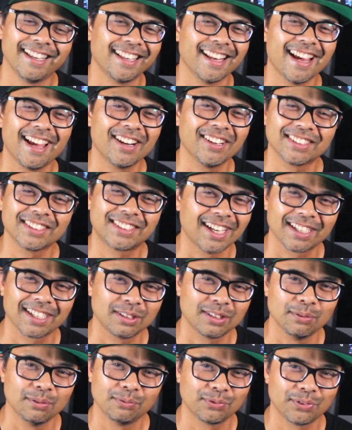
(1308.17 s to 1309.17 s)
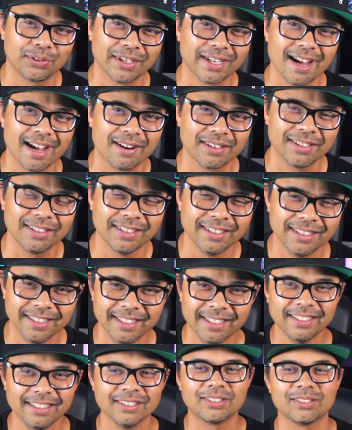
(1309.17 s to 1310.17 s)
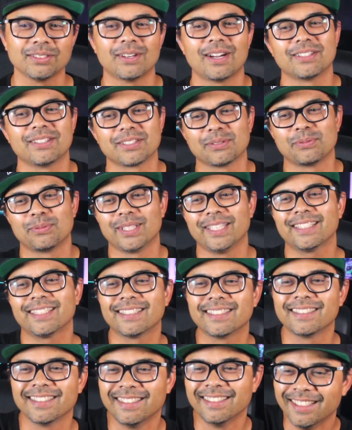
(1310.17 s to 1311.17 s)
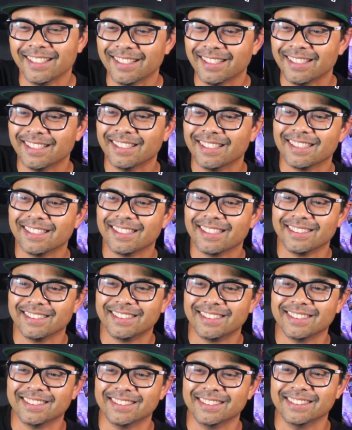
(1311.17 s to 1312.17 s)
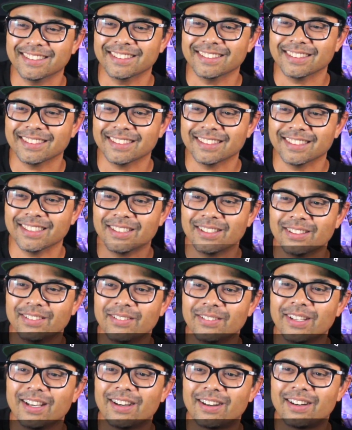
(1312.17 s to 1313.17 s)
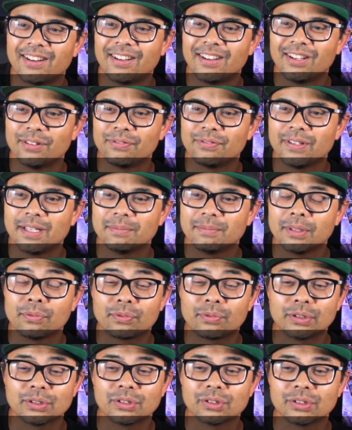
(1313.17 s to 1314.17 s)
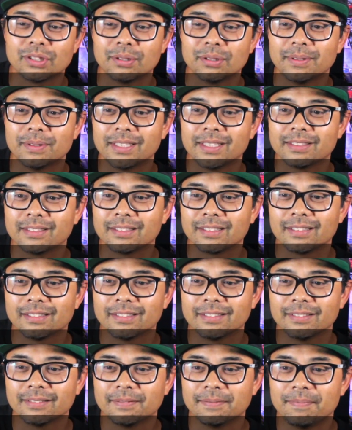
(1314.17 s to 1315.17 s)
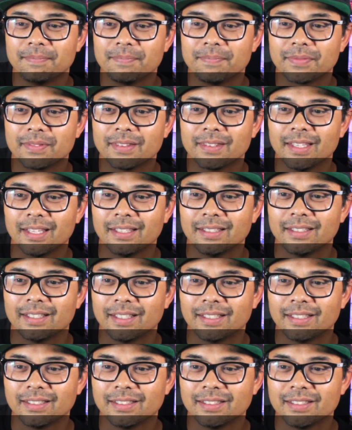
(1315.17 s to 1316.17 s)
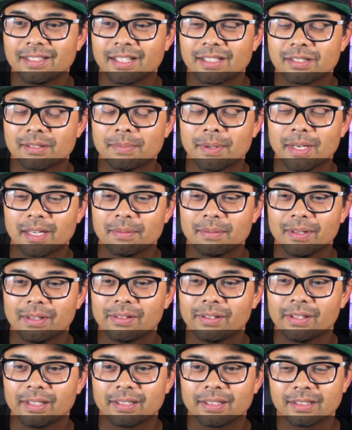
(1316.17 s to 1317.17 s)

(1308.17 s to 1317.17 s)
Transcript: I don't talk to them for an hour, 2 hours a week, dude. We are all family for sure, man. And you guys are making me think.